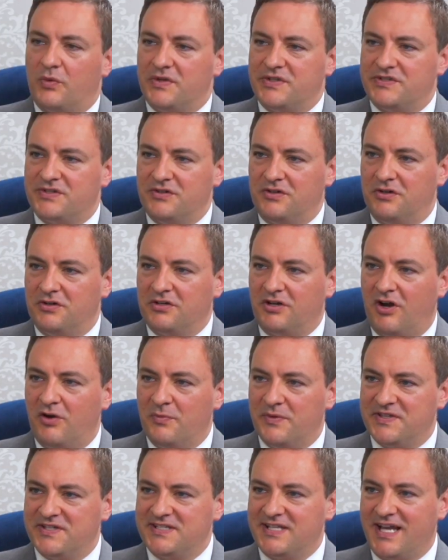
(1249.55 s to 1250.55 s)
saw
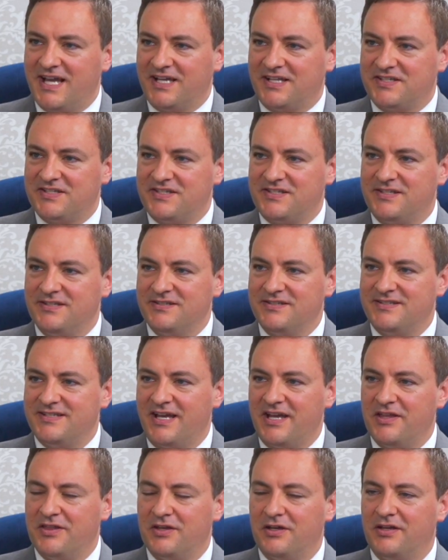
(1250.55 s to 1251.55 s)
Goldman Sachs
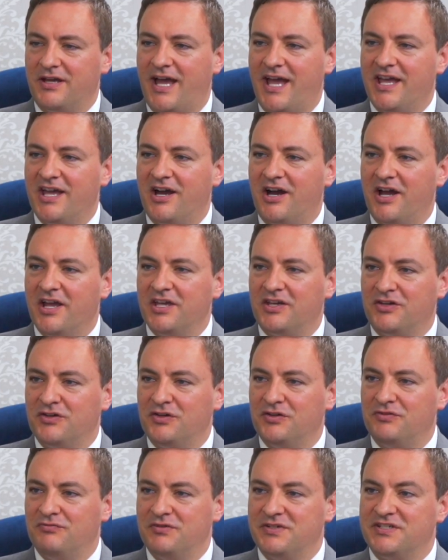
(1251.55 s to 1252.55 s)
say that AI
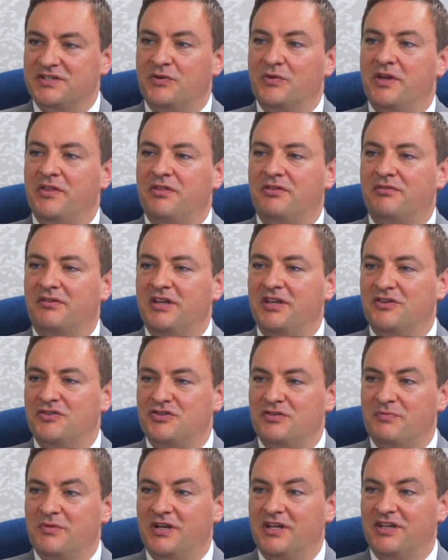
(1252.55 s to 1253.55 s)
could result in
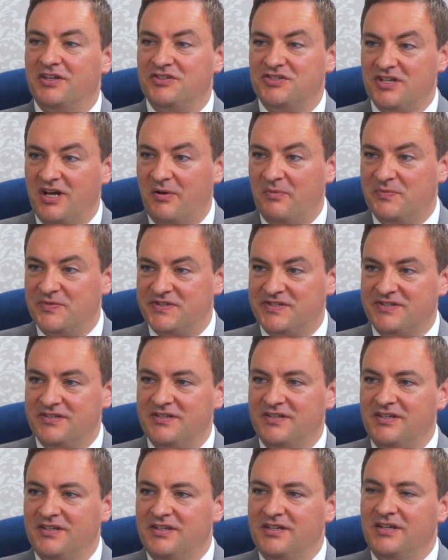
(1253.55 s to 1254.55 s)
300 million jobs
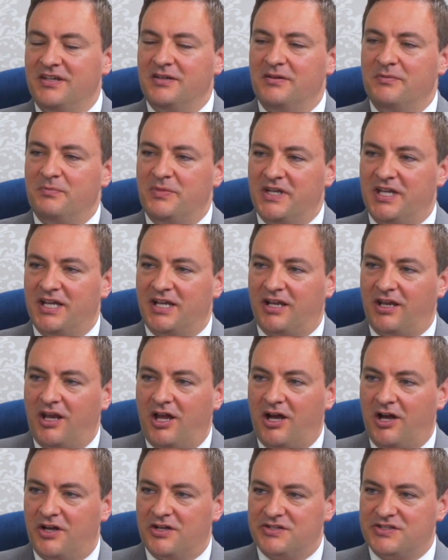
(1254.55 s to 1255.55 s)
being
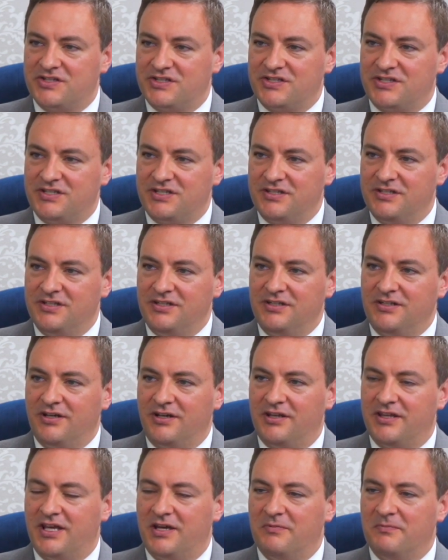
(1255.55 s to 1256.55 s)
lost.
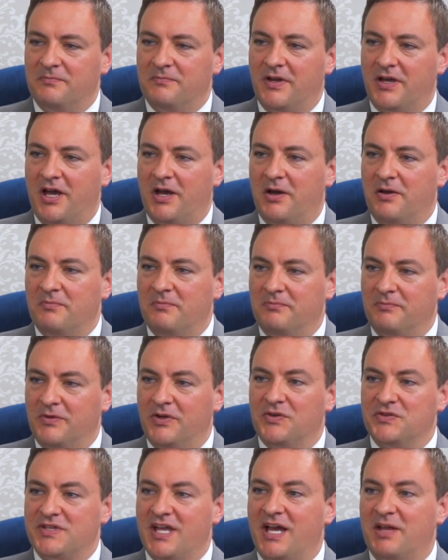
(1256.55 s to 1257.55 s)
And then we
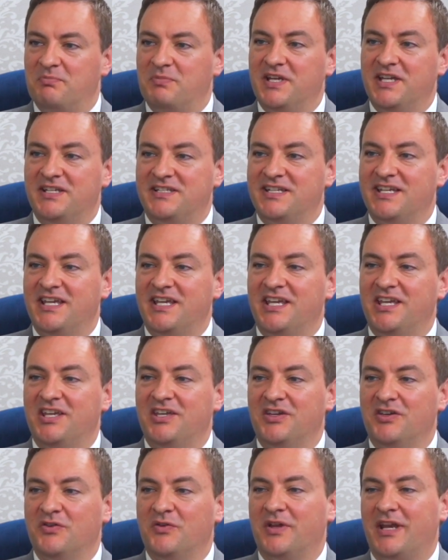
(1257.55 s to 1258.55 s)
also had
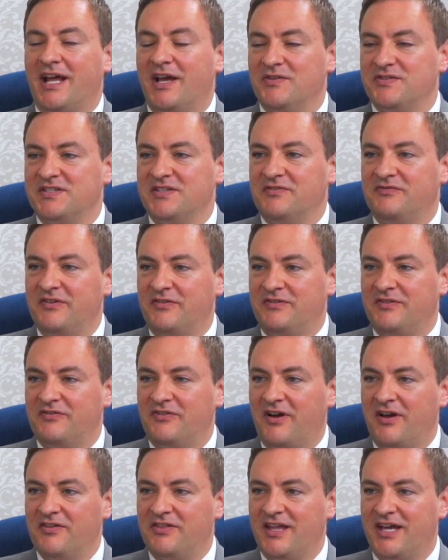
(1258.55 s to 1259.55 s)
BT, who announced that
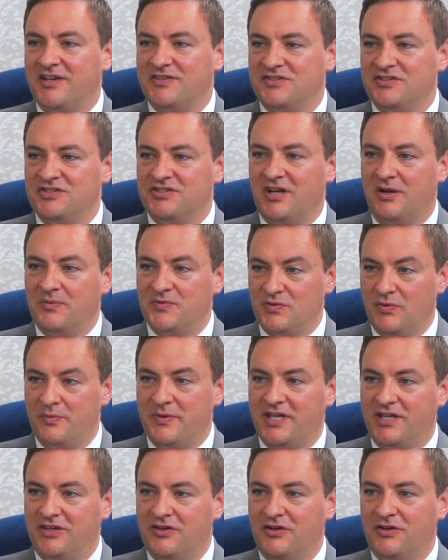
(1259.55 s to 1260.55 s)
55,000 jobs will
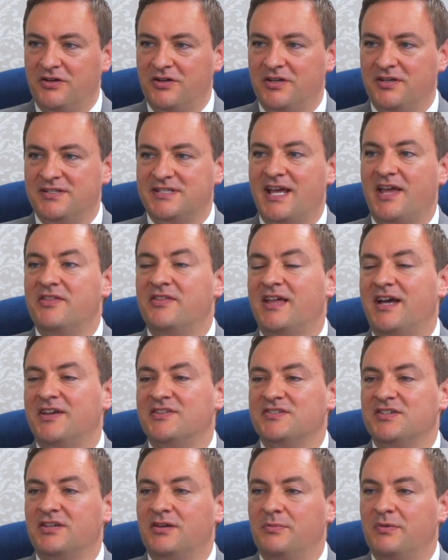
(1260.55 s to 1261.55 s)
be cut and
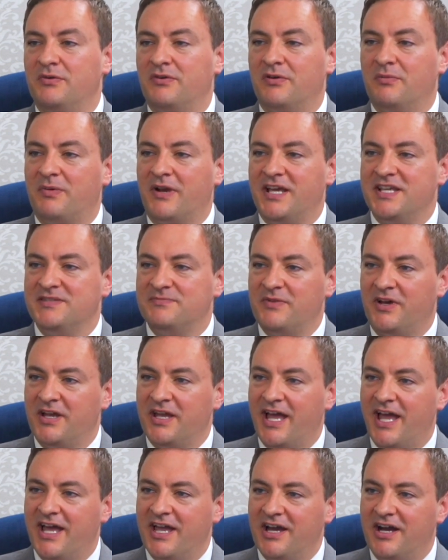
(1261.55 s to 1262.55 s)
10,000 could be replaced by
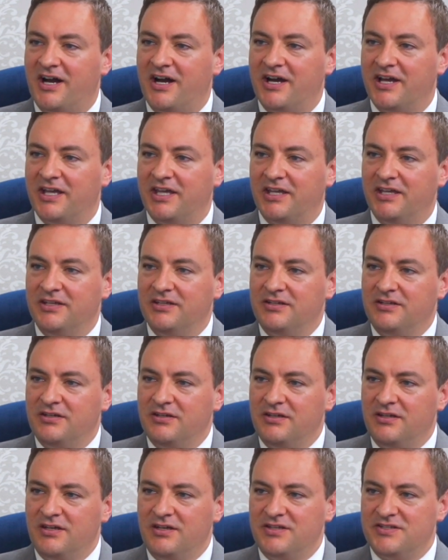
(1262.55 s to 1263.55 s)
AI.
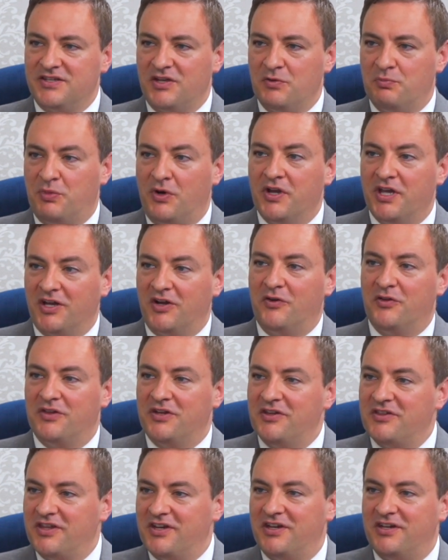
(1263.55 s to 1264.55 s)
So putting all
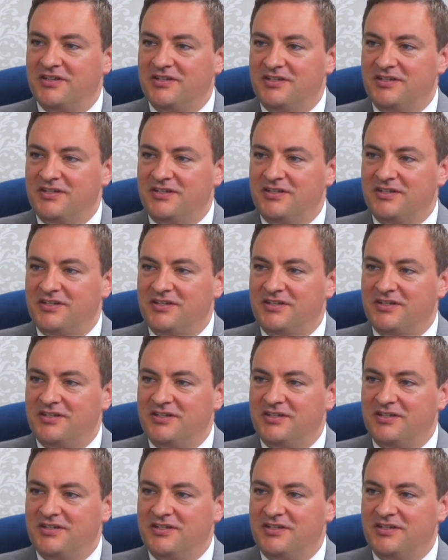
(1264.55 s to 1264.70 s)
the other